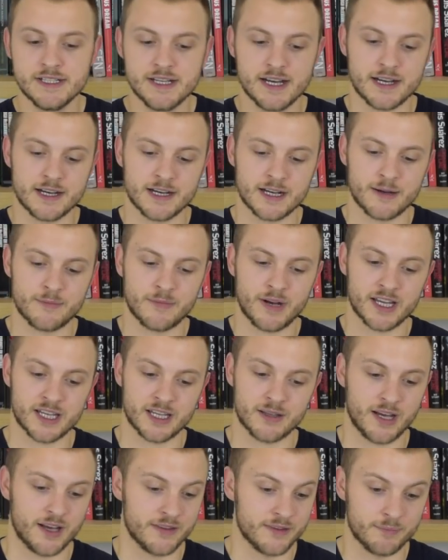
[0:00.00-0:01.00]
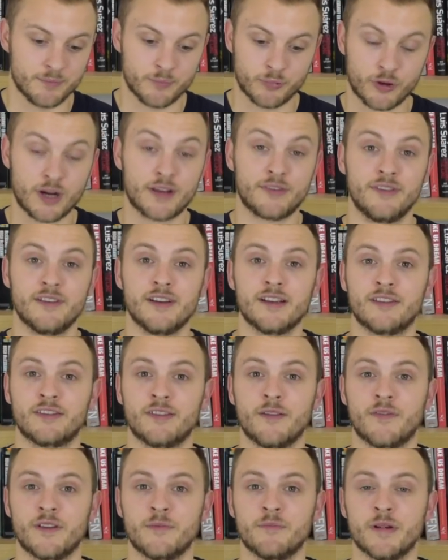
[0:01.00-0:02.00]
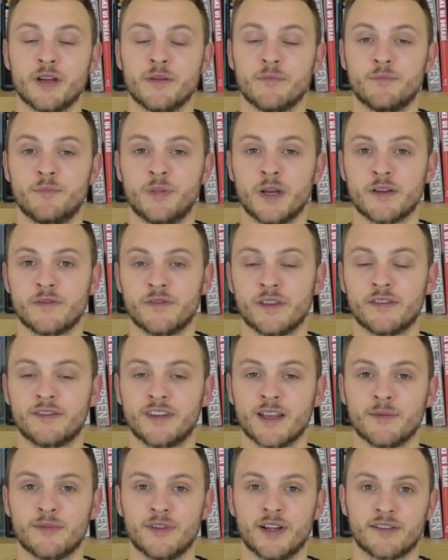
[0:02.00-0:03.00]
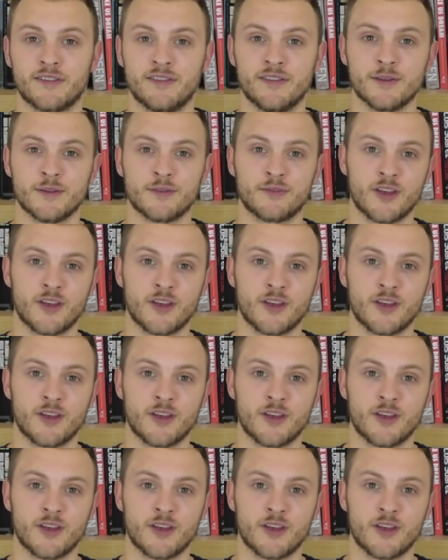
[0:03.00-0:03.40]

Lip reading: And pressing is something both these teams like to do.